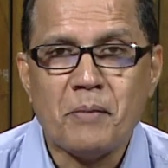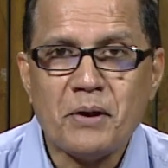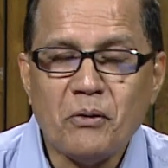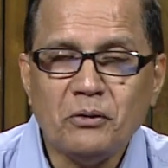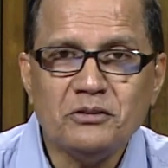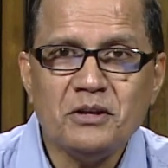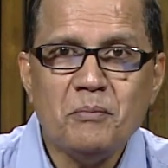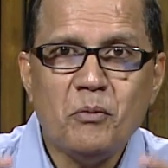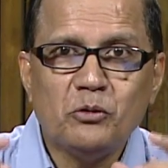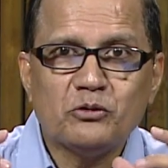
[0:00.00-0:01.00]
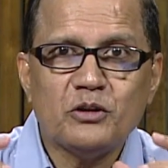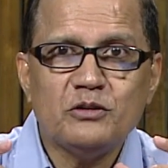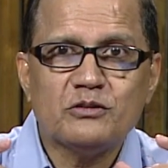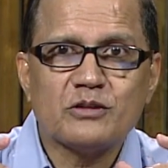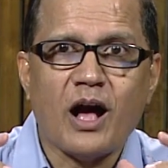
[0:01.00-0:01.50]
Because
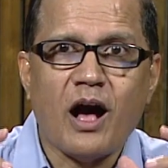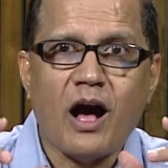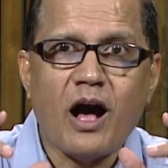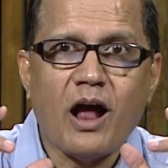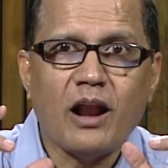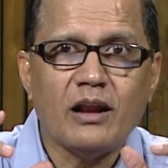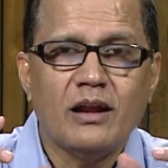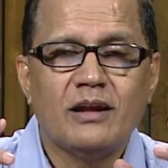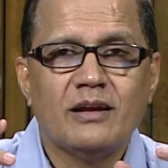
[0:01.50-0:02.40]
emotions are